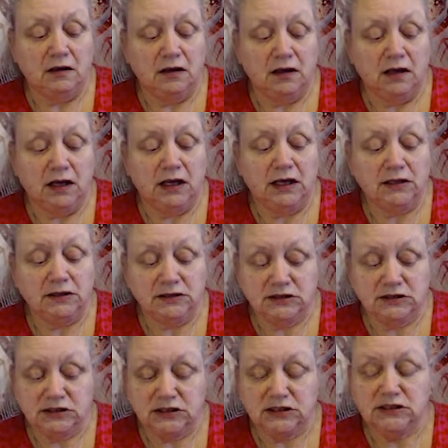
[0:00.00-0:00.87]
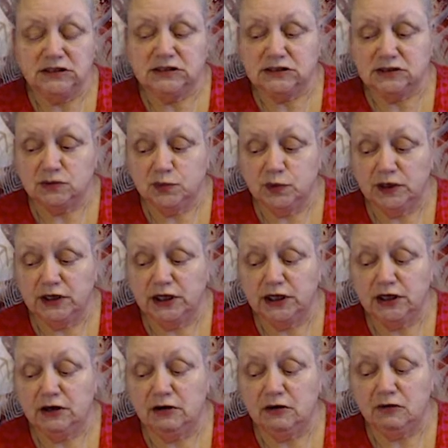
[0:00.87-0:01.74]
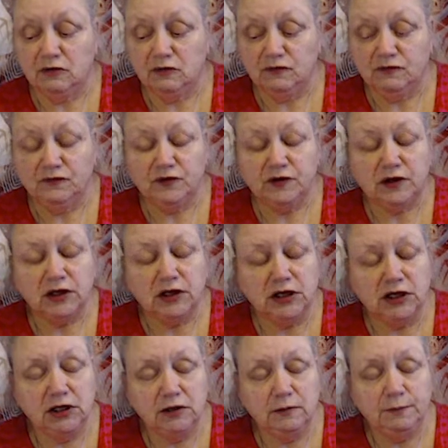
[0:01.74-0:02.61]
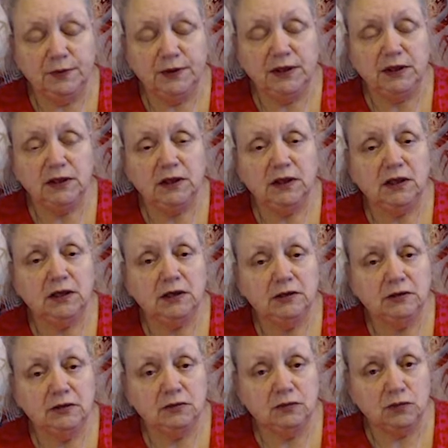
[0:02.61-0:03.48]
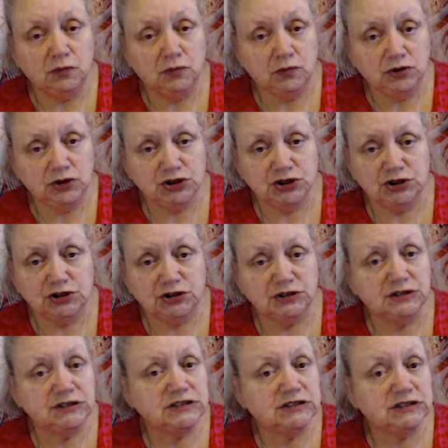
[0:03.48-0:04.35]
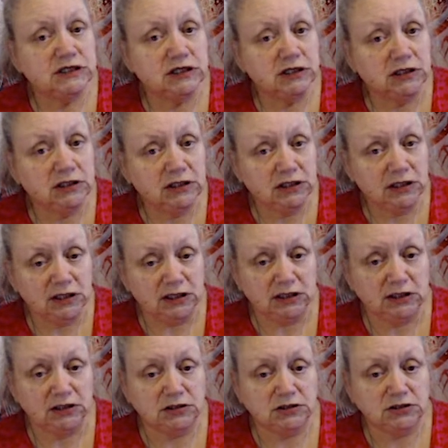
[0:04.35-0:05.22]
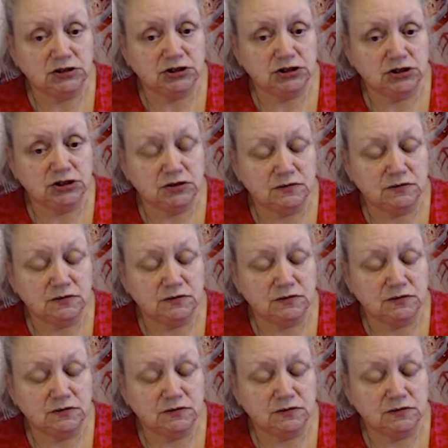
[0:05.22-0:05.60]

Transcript: And it's a way of keeping an audience engaged.